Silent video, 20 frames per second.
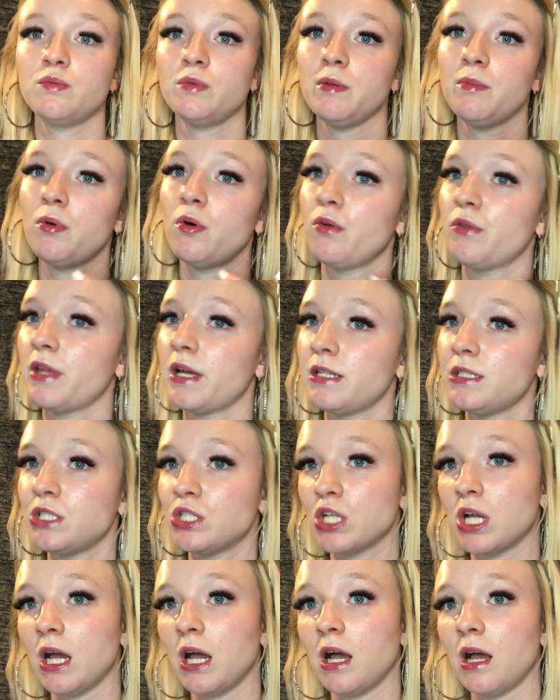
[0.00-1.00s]
We both had
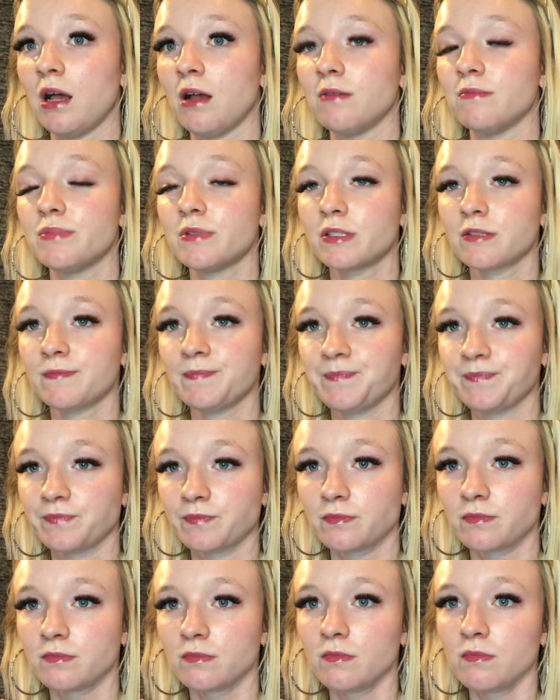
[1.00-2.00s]
jobs.
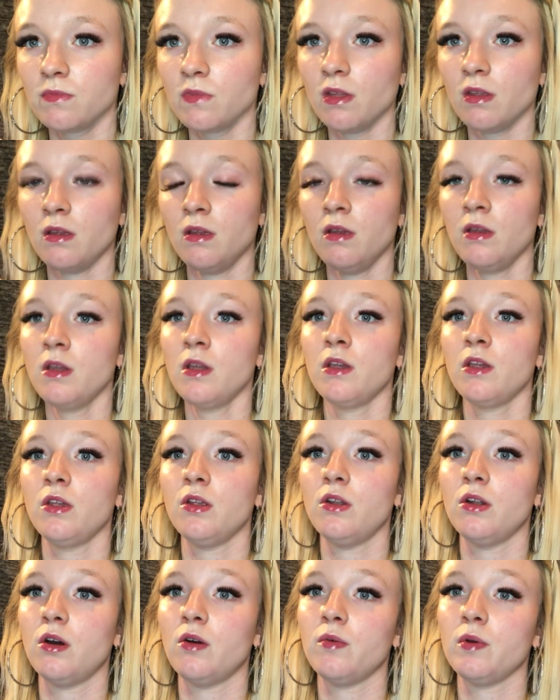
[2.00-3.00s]

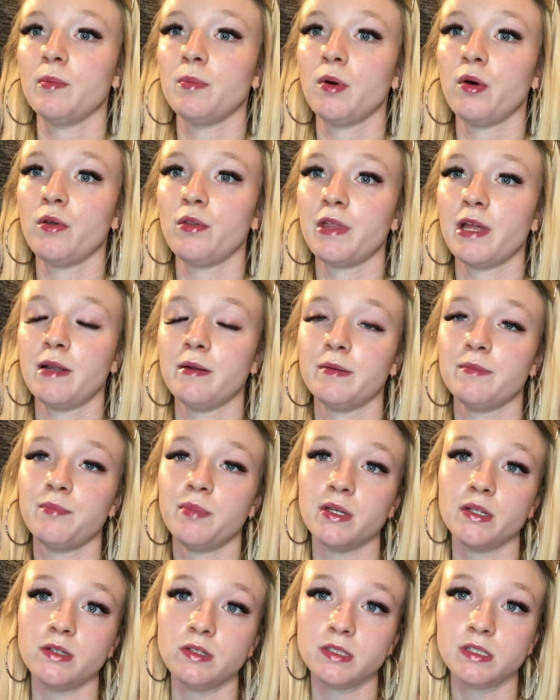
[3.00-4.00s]
We both had
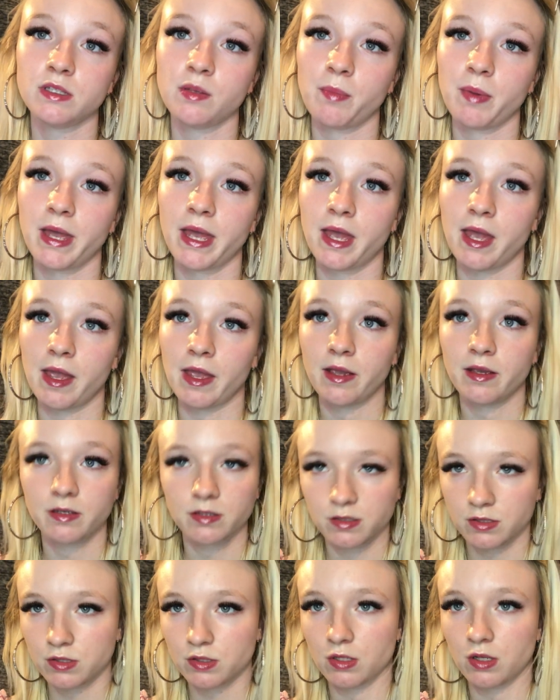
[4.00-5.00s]
bills to pay.
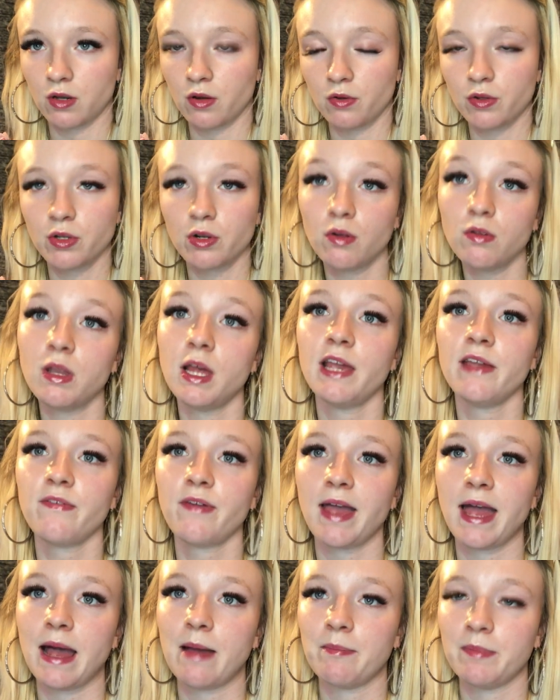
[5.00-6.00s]
So, life
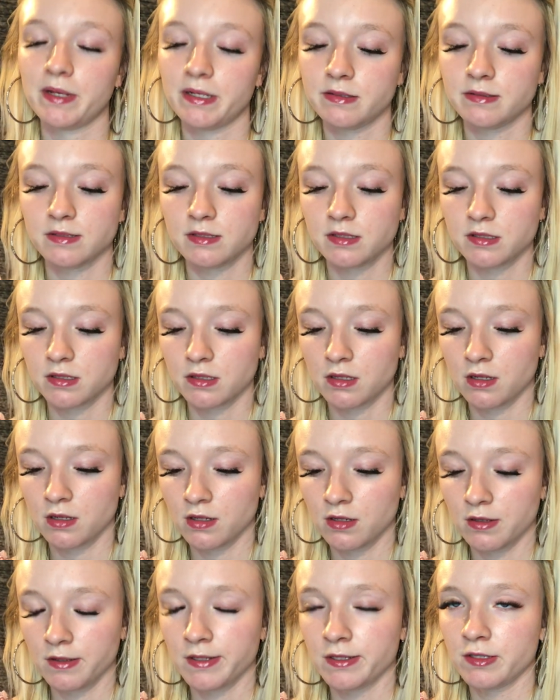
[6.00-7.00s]
happens.
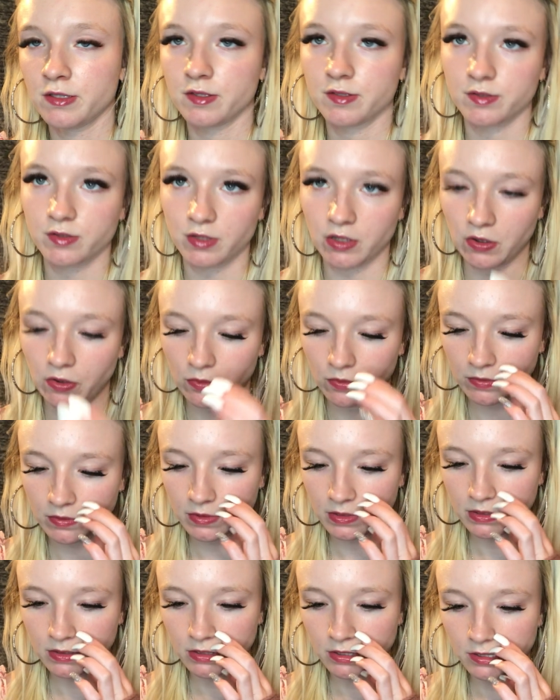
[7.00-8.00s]
So,
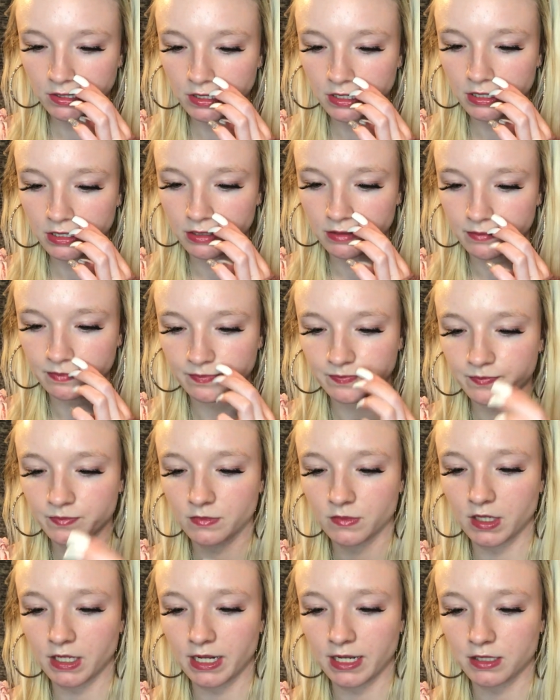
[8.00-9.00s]
the
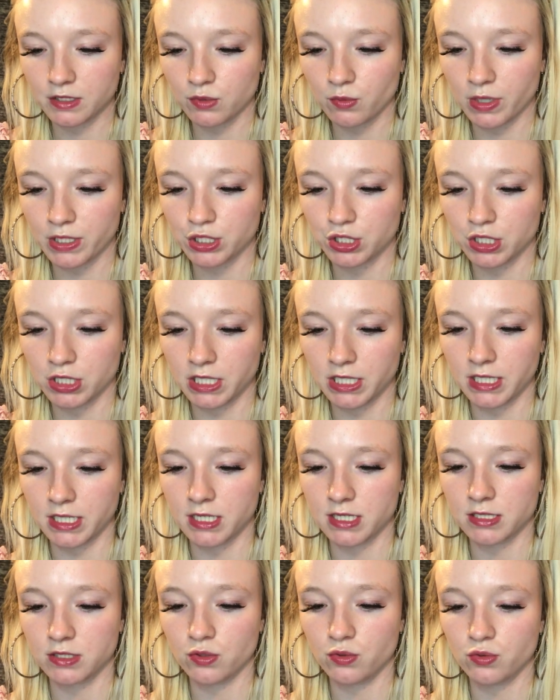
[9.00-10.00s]
next question
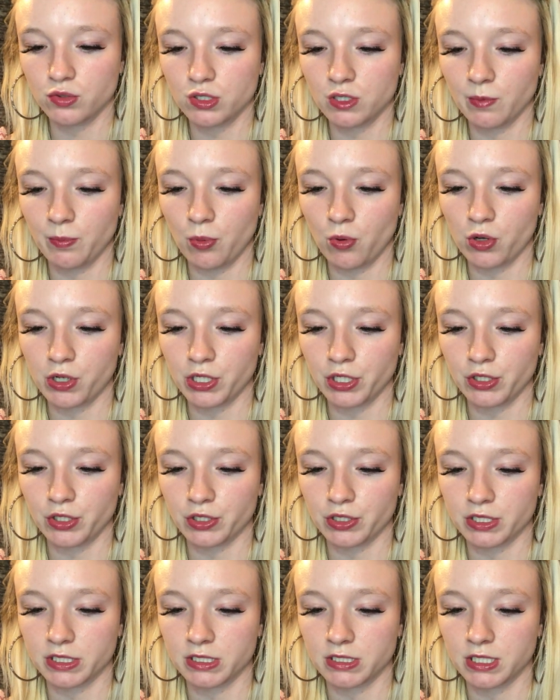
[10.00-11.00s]
is, who supported your
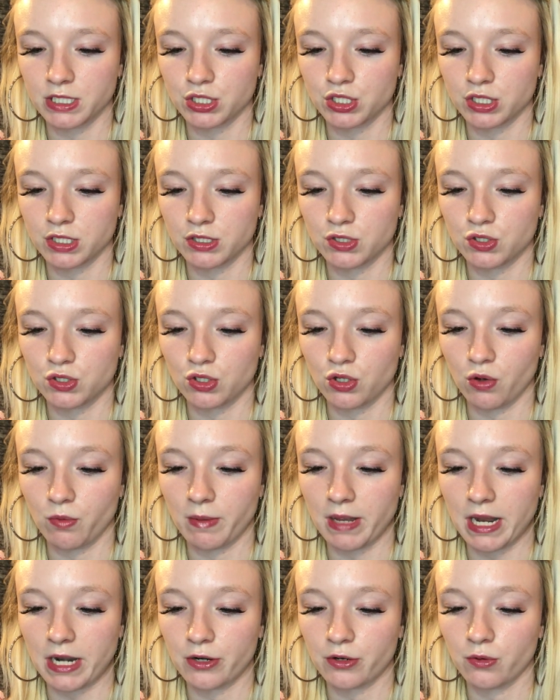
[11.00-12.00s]
decisions no
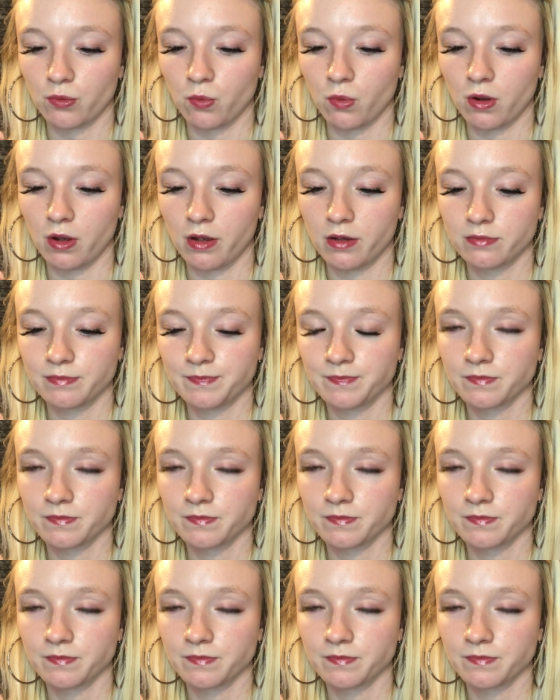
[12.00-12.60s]
matter what?